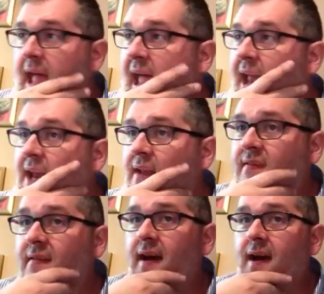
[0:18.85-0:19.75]
And
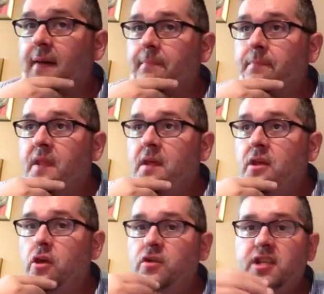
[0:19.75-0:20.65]
it's, some
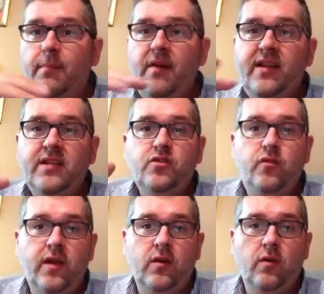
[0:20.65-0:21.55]
of it is
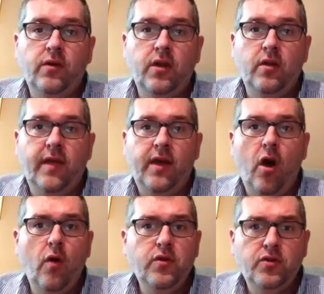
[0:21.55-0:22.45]
critical, like,
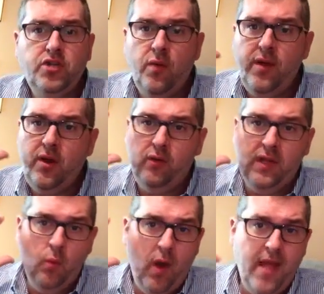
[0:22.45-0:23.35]
oh, you're showing
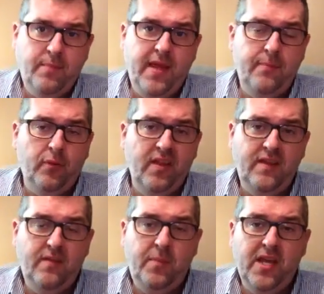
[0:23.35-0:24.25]
only white people in
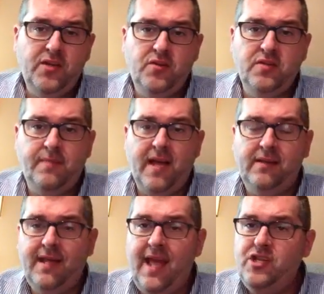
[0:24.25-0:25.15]
these pictures about
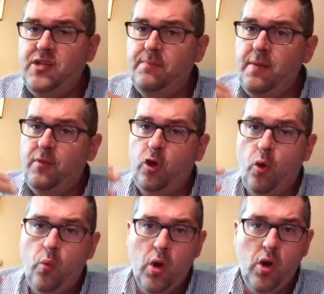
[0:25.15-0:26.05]
the ancient
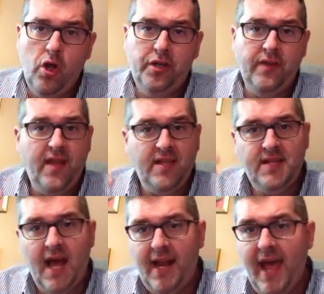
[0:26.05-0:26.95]
biblical world, and that's
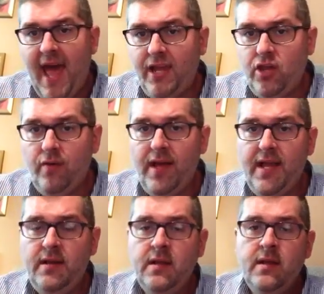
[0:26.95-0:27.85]
not
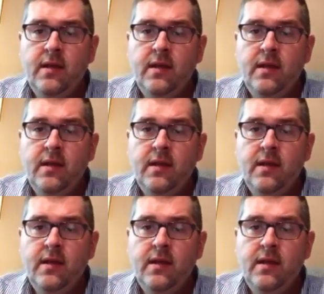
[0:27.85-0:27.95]
accurate.